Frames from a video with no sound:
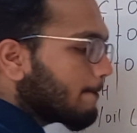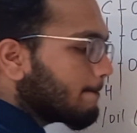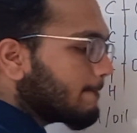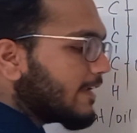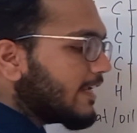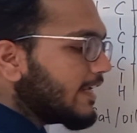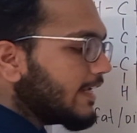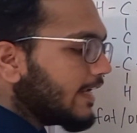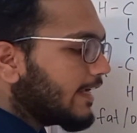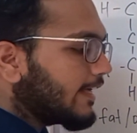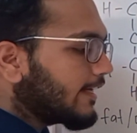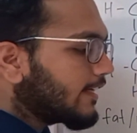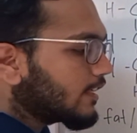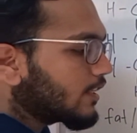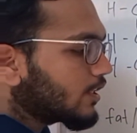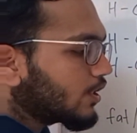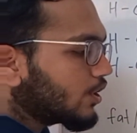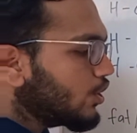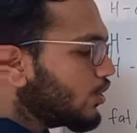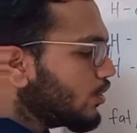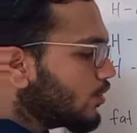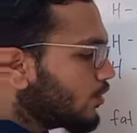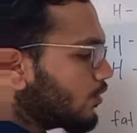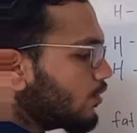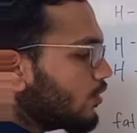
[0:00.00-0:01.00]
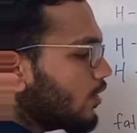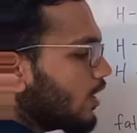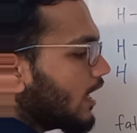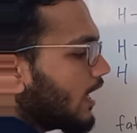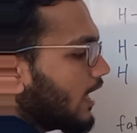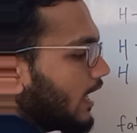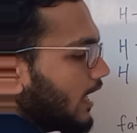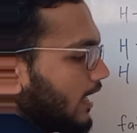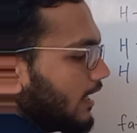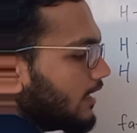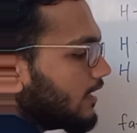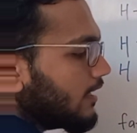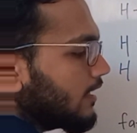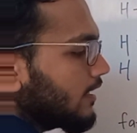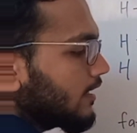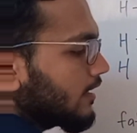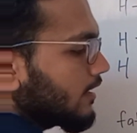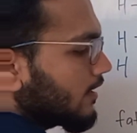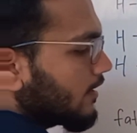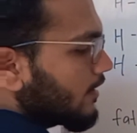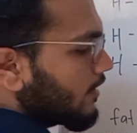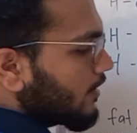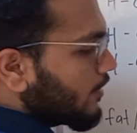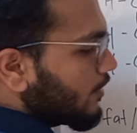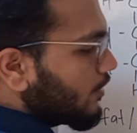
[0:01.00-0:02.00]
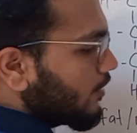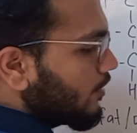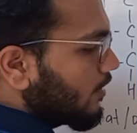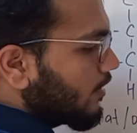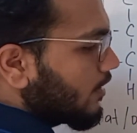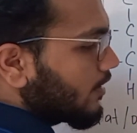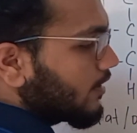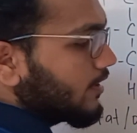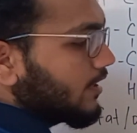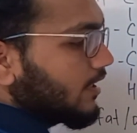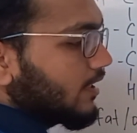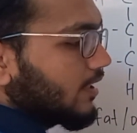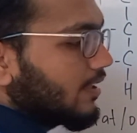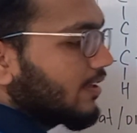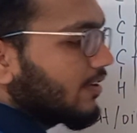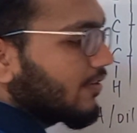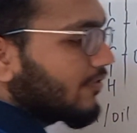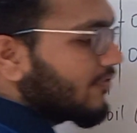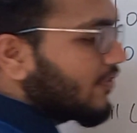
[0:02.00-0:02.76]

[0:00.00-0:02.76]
P and Q are the